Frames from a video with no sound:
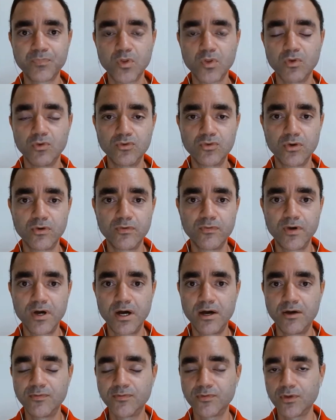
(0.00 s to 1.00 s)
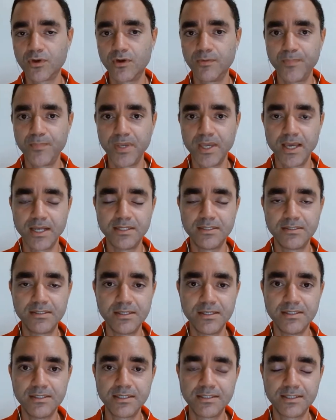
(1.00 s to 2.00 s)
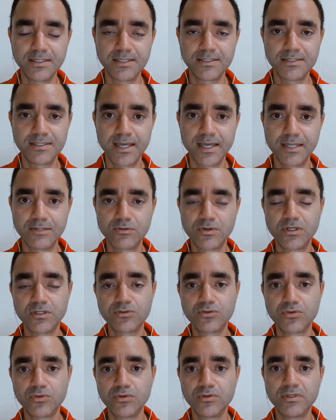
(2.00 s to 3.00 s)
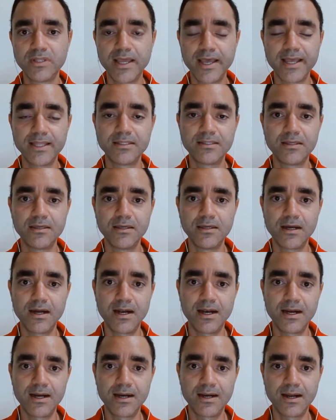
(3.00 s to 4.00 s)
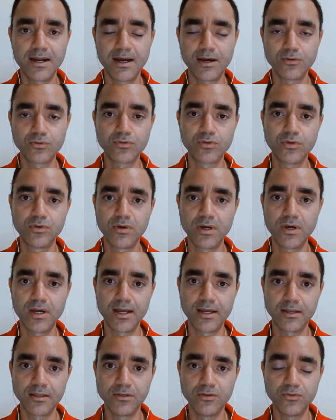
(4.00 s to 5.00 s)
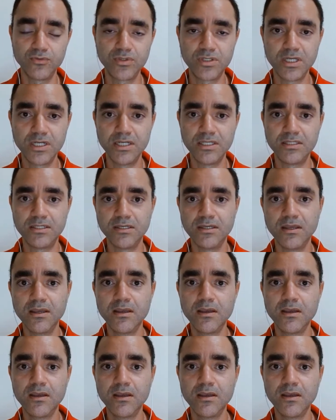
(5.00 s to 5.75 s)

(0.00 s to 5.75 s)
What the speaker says: control valves or PLCs and etc. So that are also a utility.